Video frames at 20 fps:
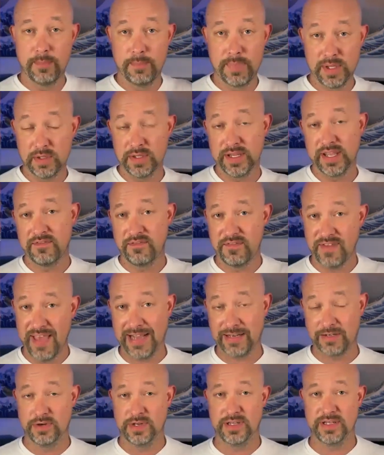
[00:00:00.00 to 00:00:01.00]
build a
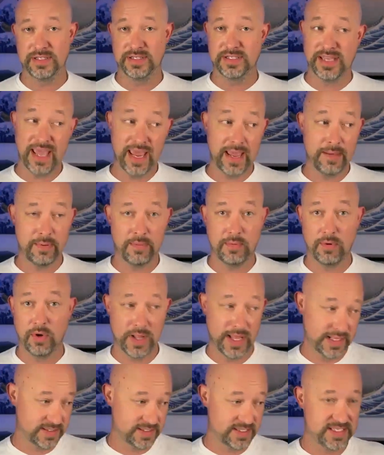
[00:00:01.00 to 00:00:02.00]
factory that's
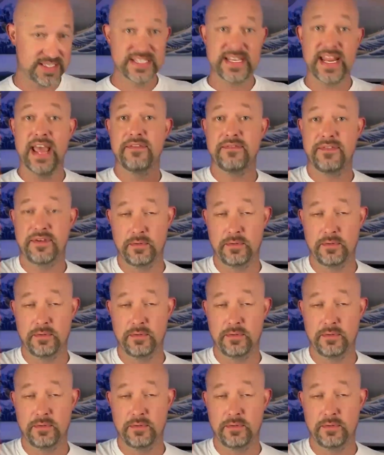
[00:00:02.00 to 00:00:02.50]
capable and staff